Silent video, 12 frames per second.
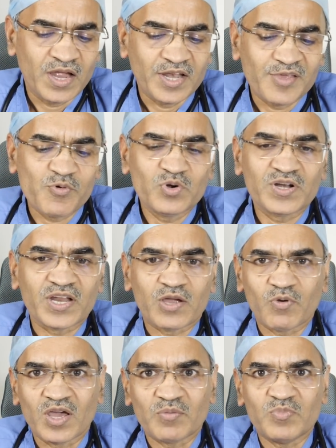and he won't
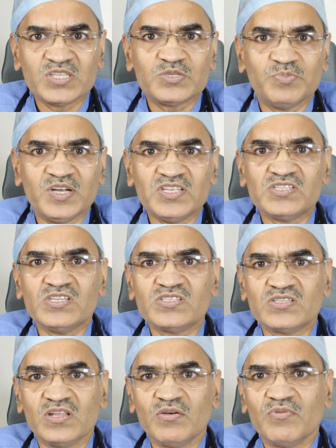require much
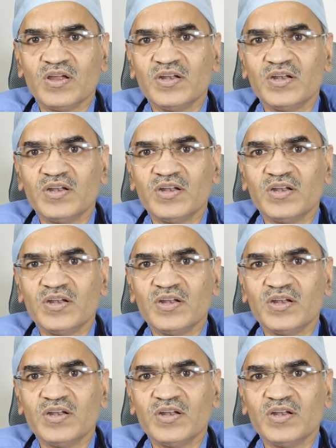medicines now,